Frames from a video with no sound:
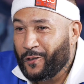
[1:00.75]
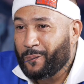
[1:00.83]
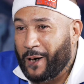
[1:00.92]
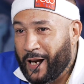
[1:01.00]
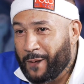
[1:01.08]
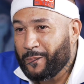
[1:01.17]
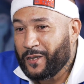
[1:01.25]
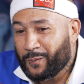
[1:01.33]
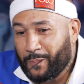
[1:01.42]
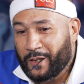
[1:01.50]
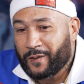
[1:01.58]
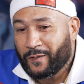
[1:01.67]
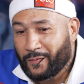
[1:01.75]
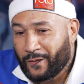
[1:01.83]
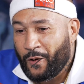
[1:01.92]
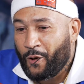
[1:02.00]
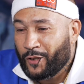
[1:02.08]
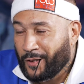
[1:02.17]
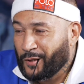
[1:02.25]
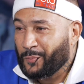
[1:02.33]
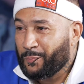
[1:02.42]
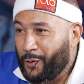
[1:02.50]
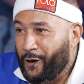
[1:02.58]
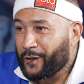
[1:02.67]
you know, Miami's been
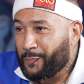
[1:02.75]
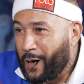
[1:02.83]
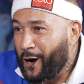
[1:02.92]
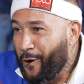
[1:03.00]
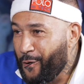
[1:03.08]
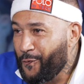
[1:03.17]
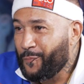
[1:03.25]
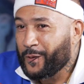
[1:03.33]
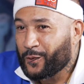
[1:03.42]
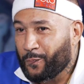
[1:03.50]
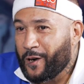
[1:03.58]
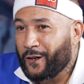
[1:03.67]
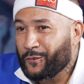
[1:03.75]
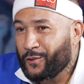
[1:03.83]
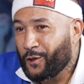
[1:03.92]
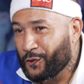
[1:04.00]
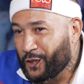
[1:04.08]
part of my home as well. You